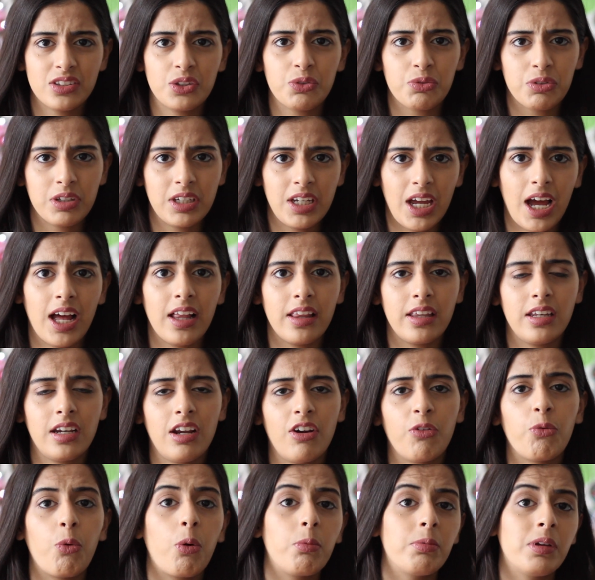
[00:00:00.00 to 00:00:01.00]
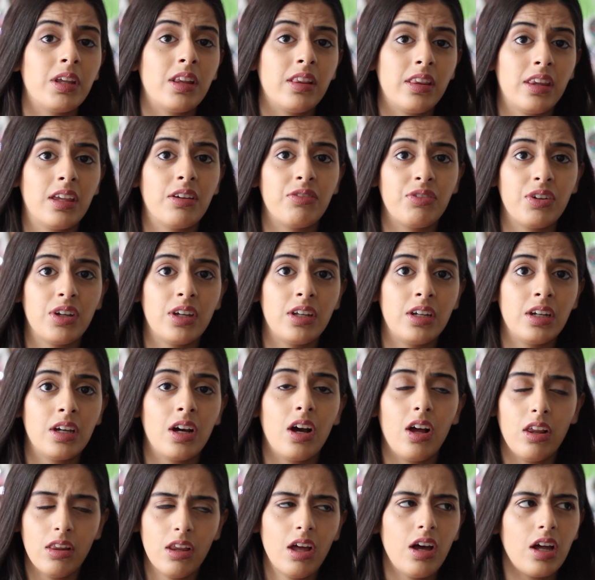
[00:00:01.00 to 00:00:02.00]
the reality of what we live in,
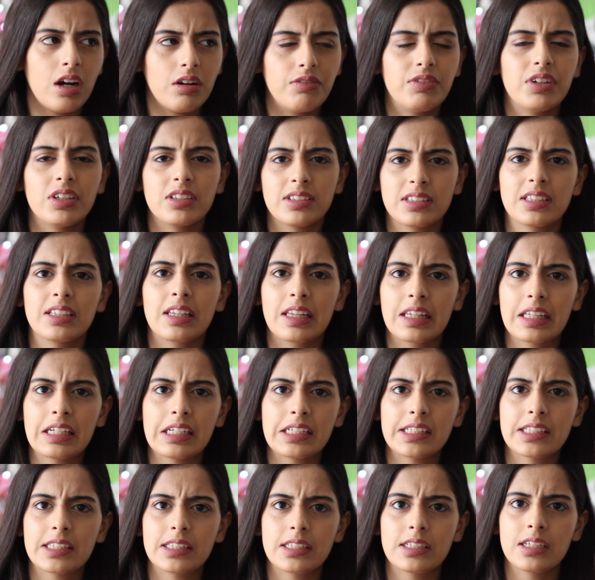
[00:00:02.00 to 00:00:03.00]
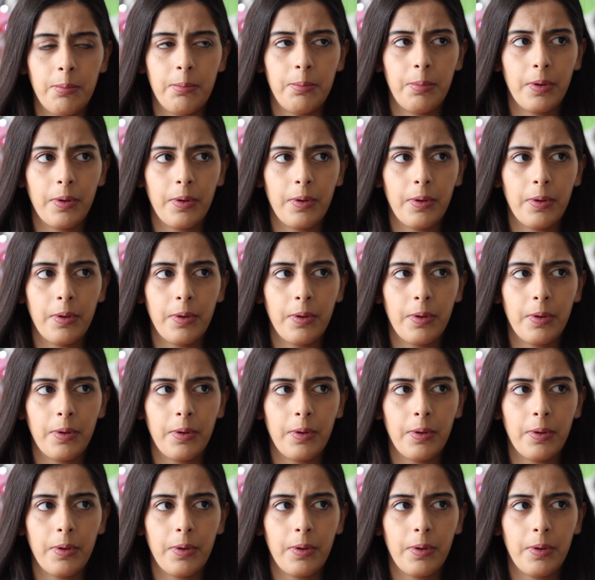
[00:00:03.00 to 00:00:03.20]
a lot of us at least.